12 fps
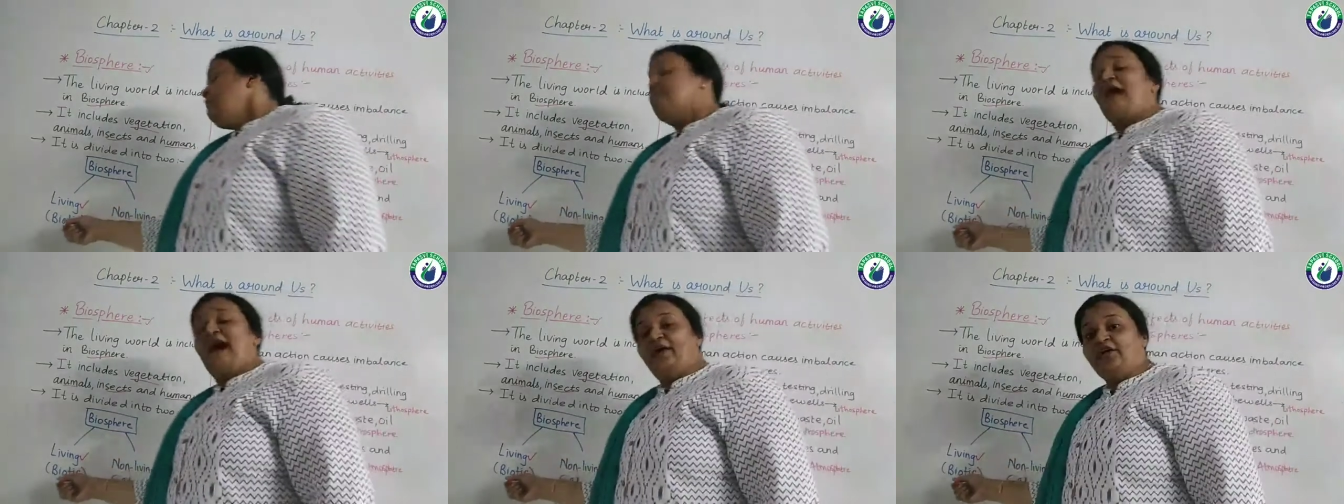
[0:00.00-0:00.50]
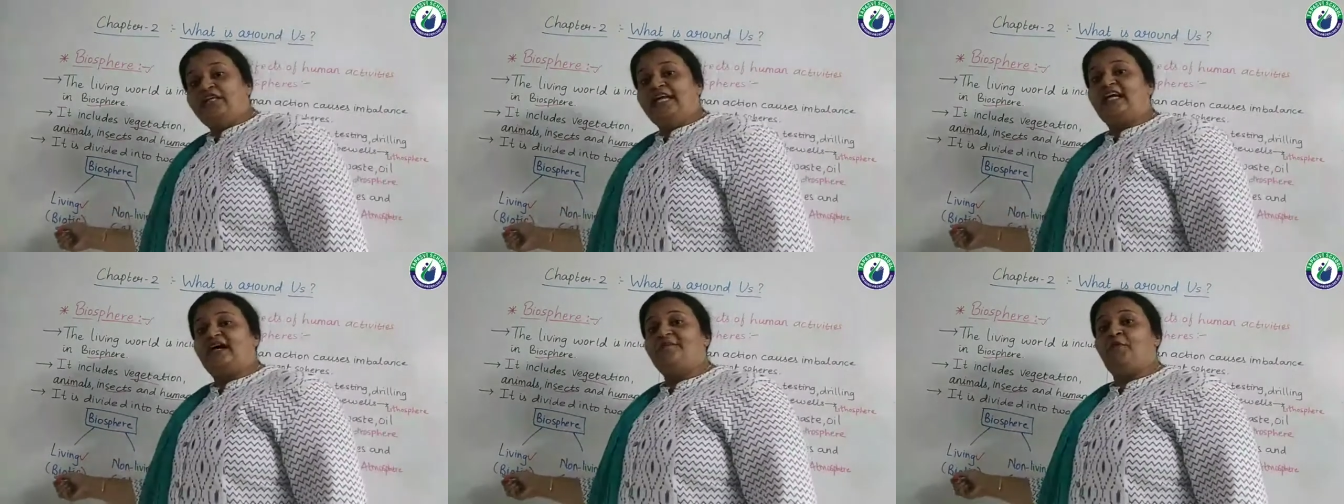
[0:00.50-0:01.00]
Biotic
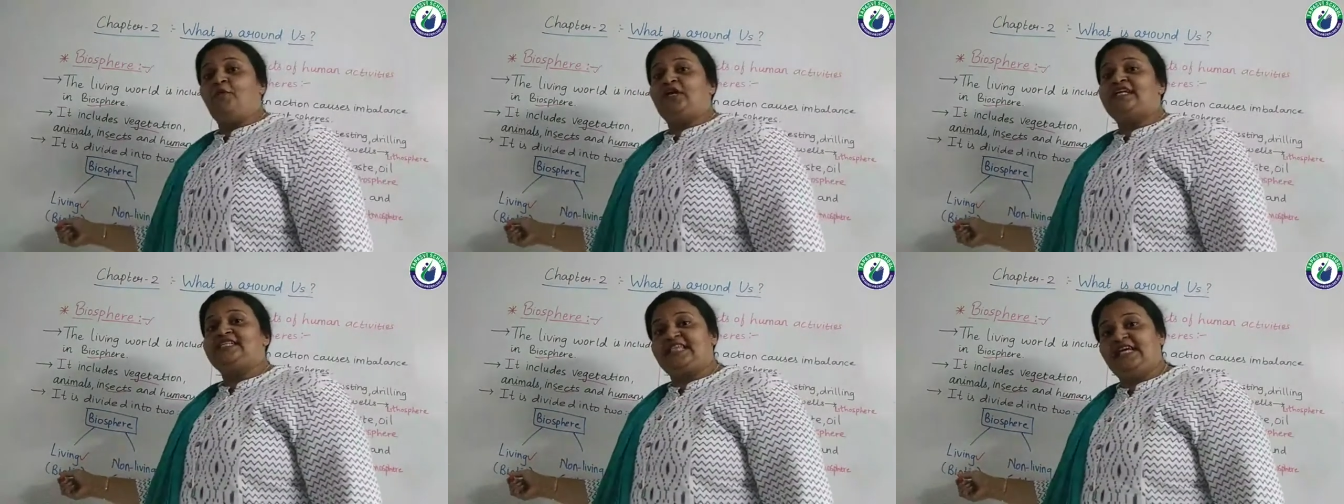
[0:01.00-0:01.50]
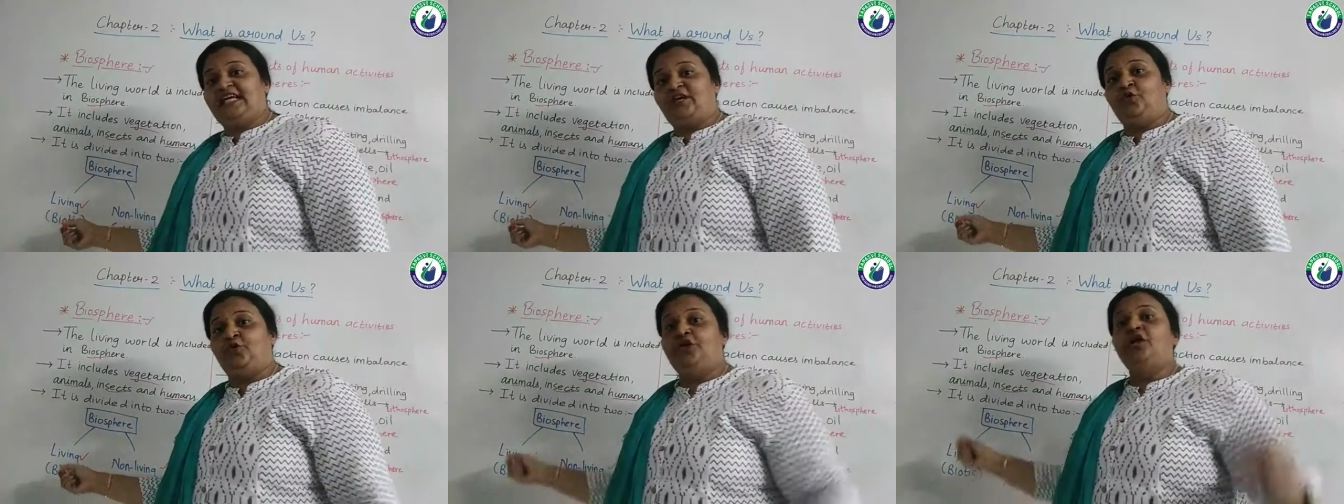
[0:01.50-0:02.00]
components
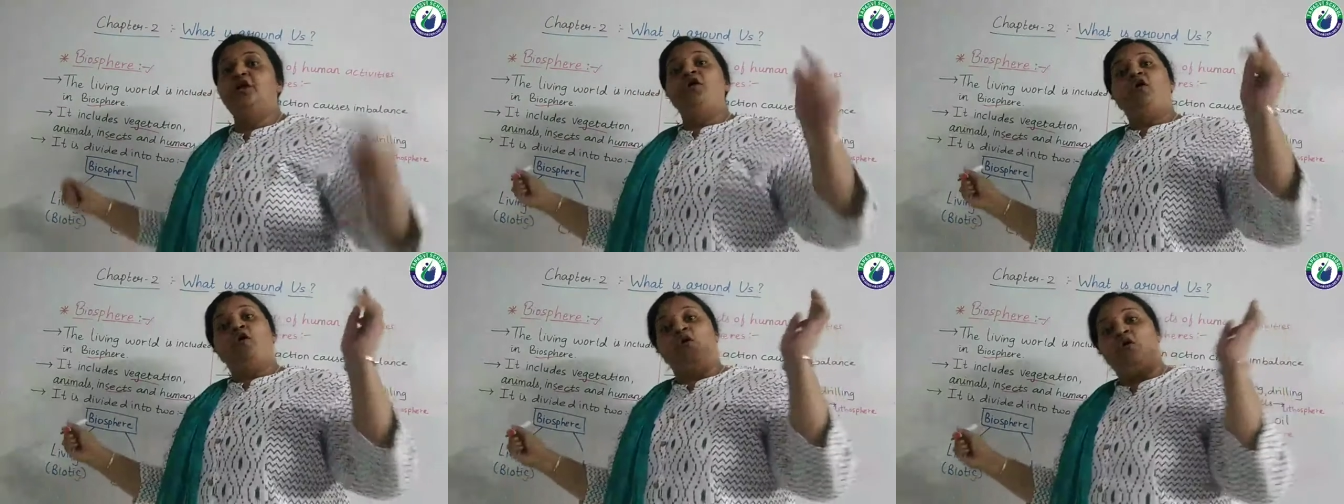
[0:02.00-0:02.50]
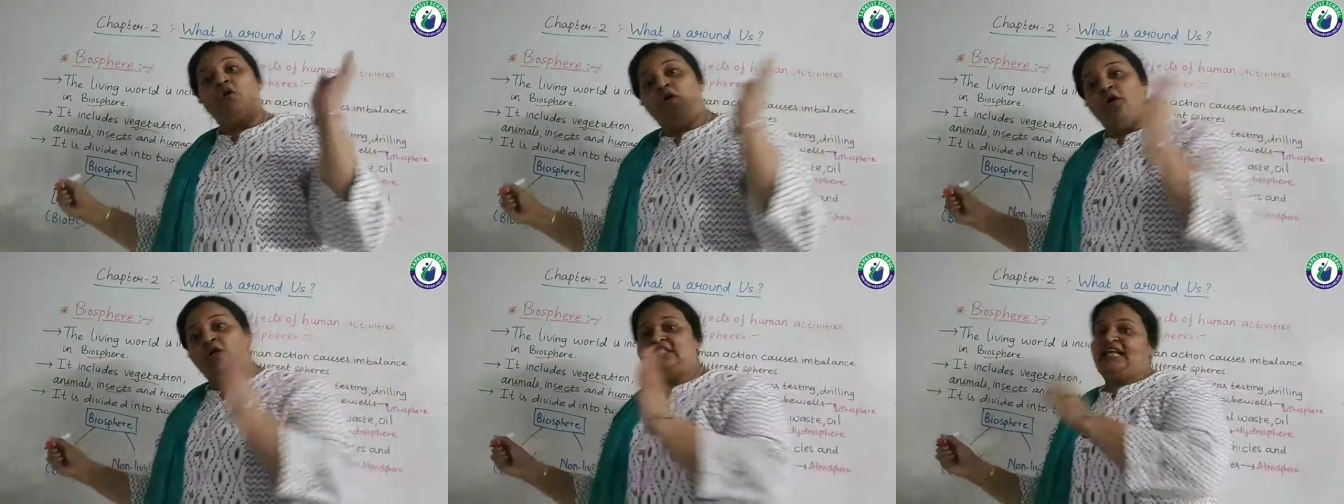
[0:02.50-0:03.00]
include
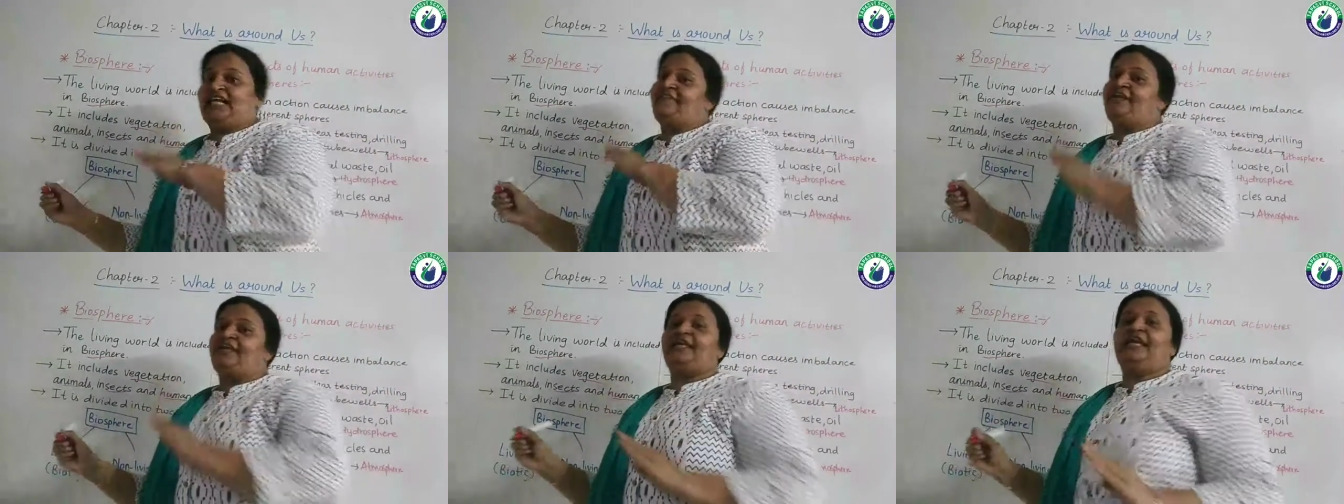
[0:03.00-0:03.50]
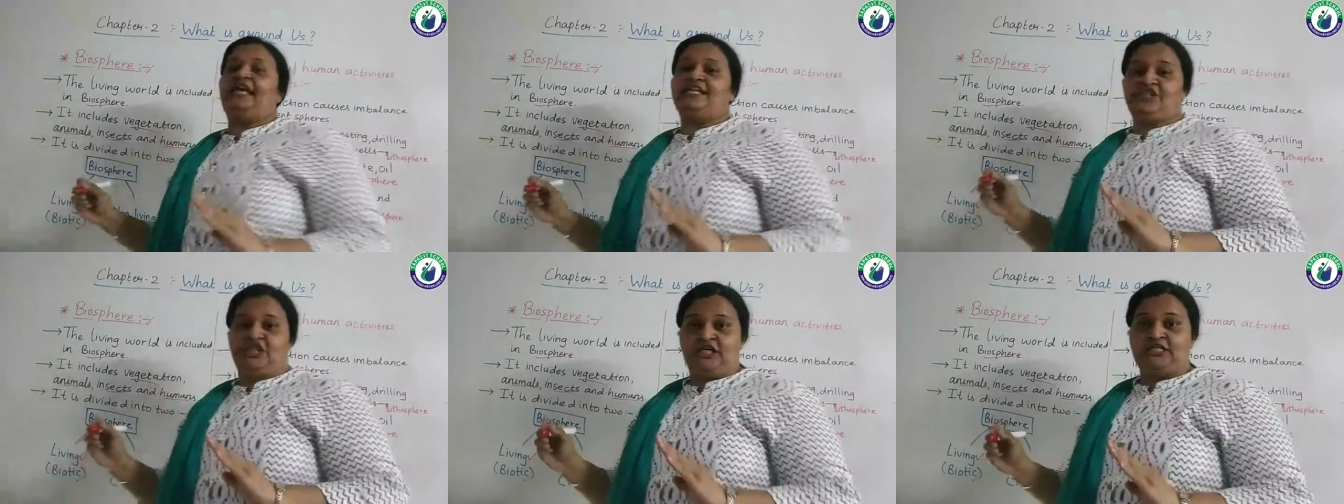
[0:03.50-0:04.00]
all the living
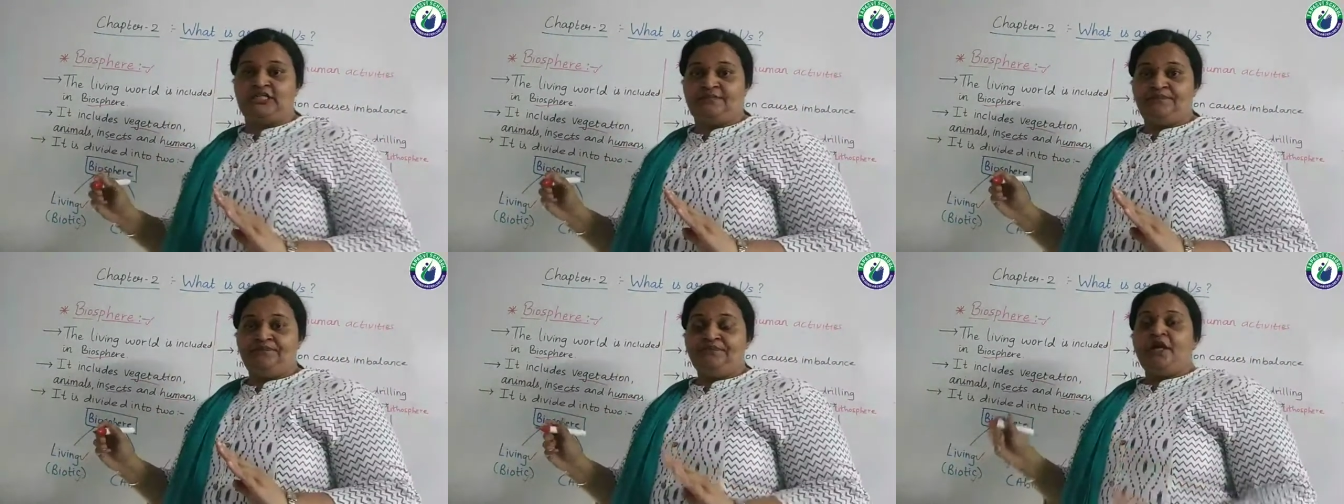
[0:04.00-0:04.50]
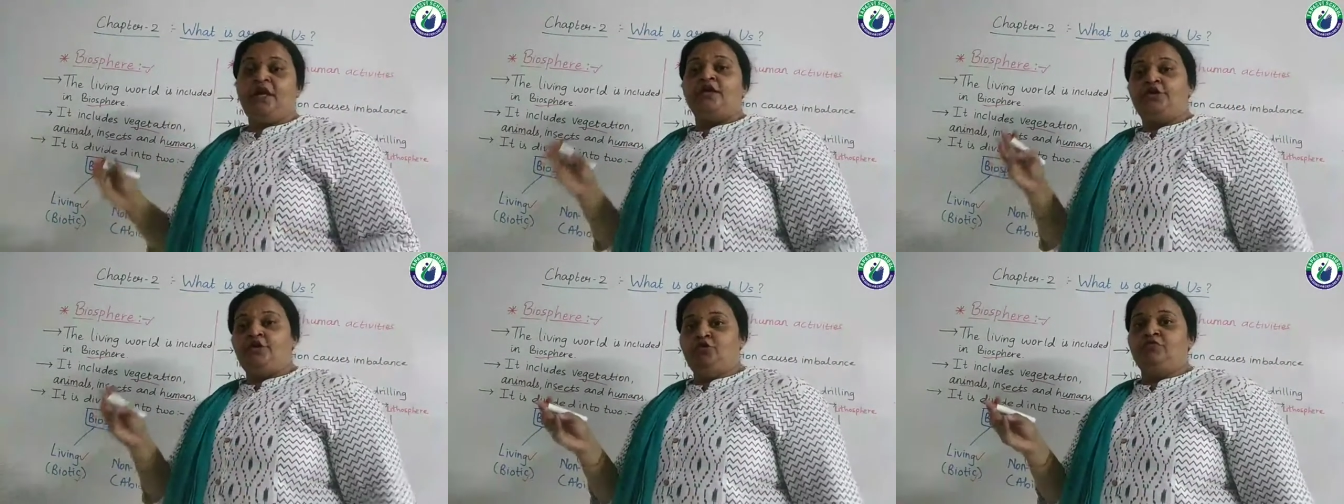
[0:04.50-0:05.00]
creatures,
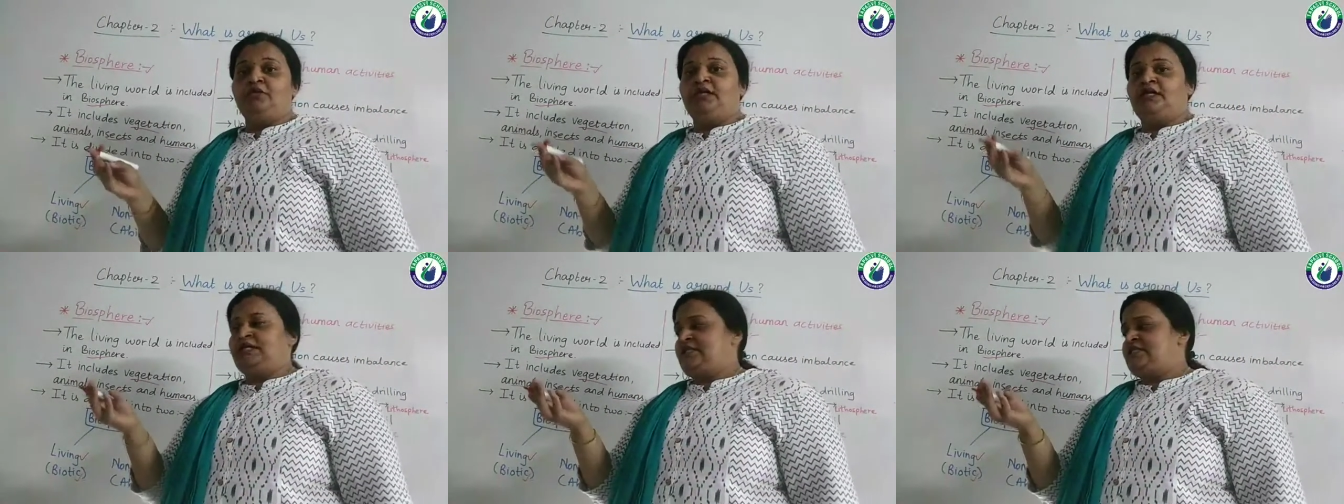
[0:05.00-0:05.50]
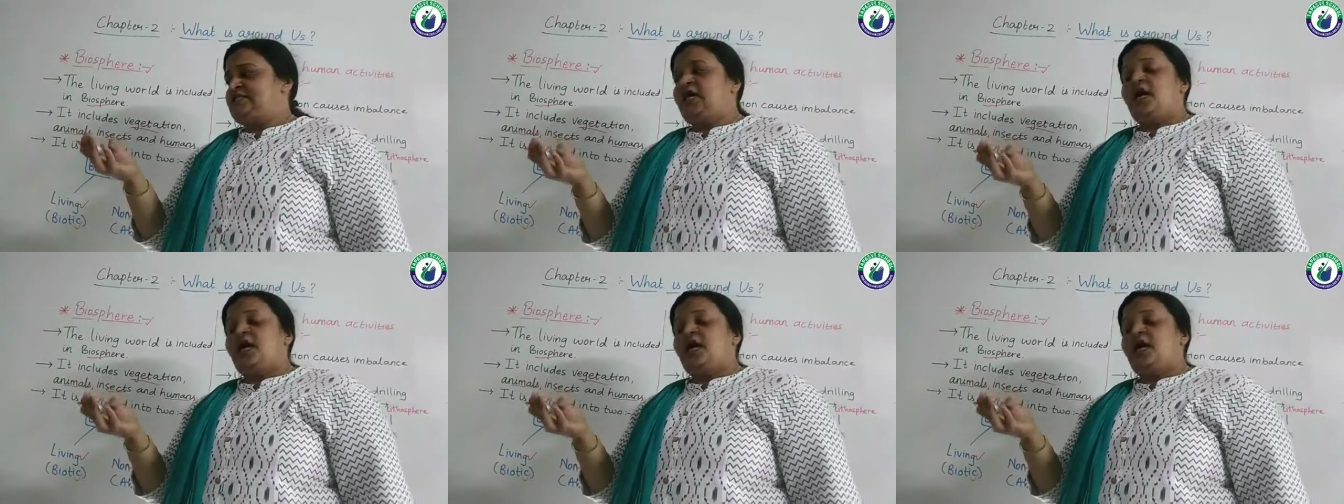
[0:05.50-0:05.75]
humans,